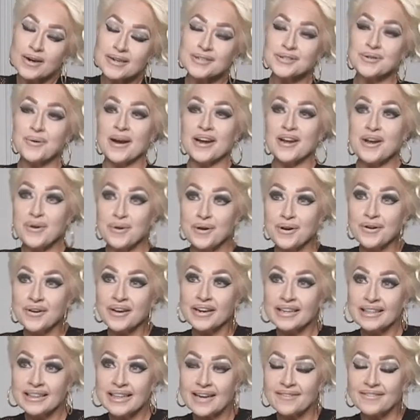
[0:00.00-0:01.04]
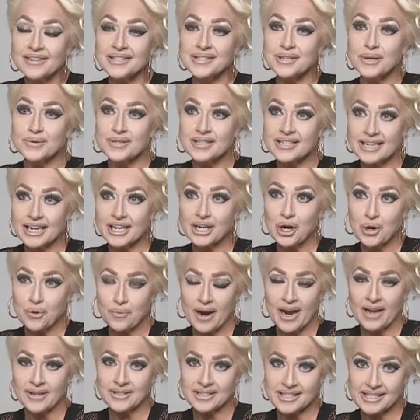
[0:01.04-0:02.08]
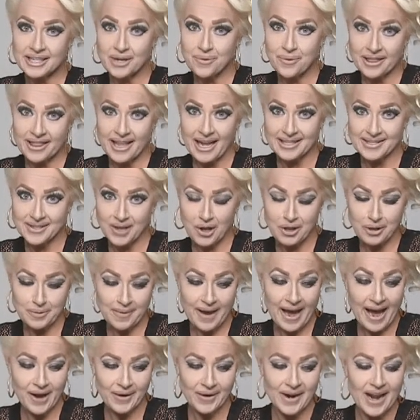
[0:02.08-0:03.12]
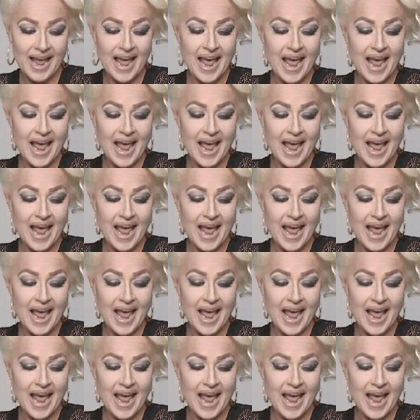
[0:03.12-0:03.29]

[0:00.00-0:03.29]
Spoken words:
so I know you're going to love it, so stick around to see what that's all about.